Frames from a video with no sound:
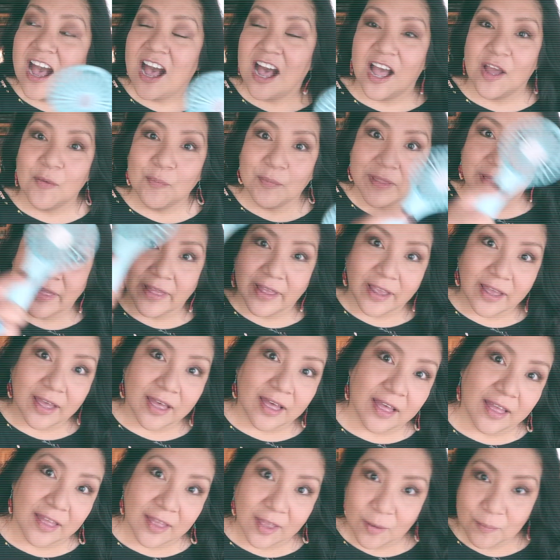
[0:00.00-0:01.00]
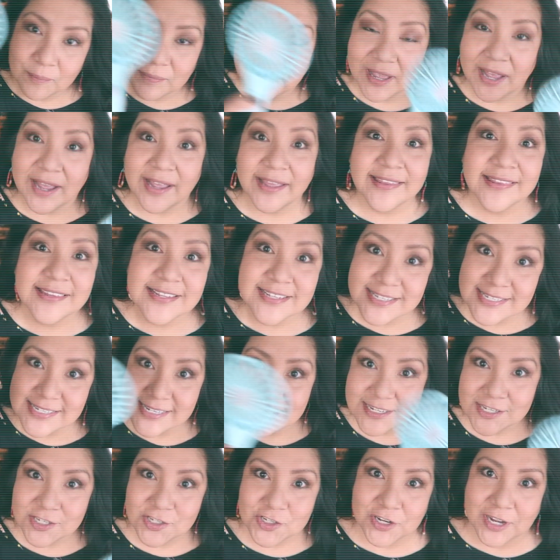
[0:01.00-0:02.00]
i'm like behind the
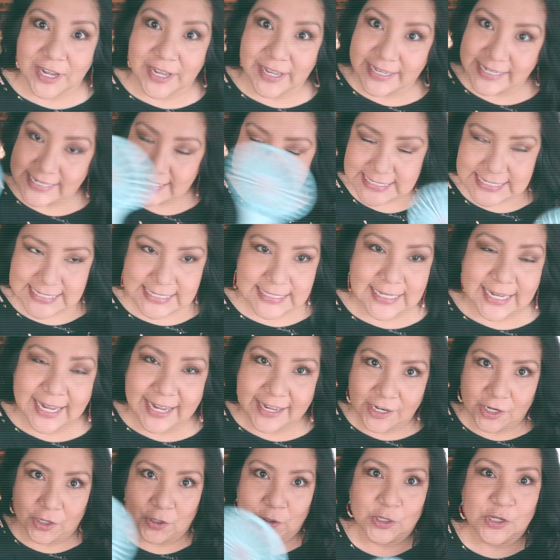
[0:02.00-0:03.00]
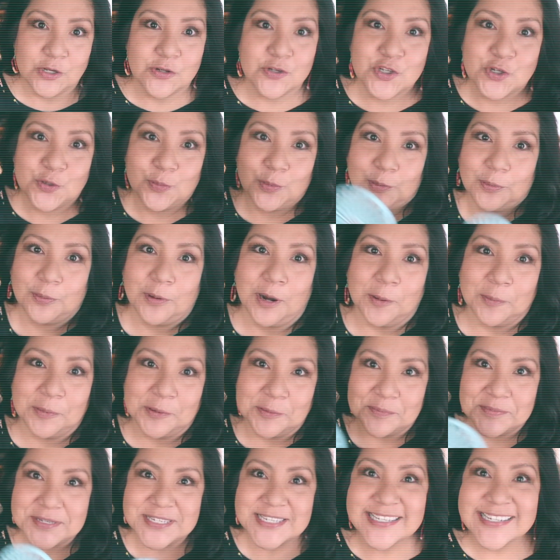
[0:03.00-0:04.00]
scenes you guys i know youtuber
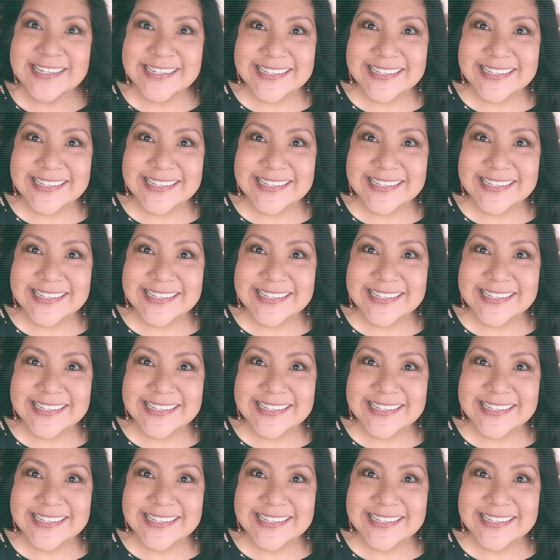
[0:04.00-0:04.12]
problems